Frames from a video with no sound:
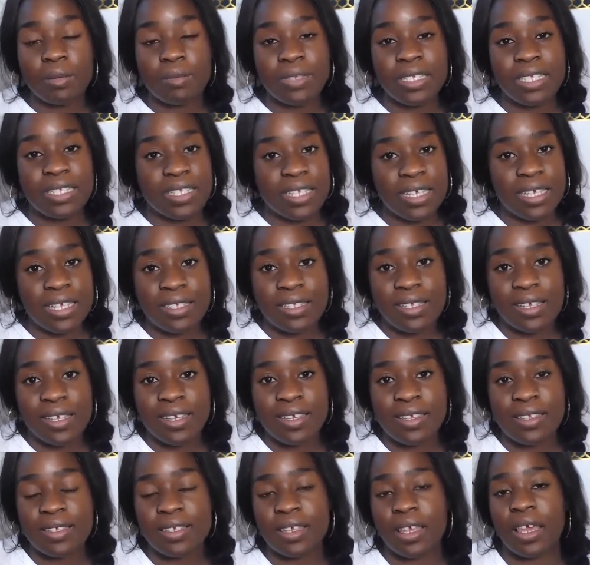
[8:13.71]

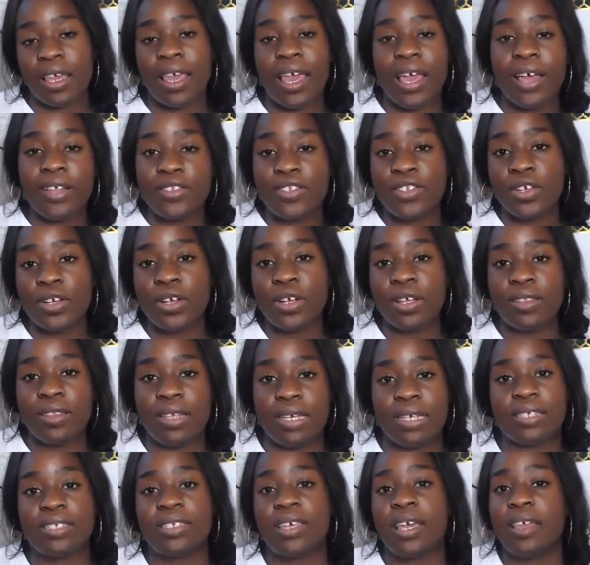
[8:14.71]
diseases like cancer and
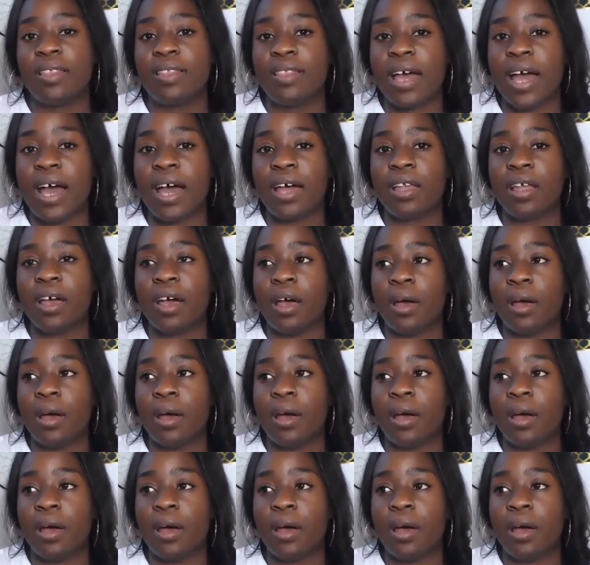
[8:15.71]
things like that.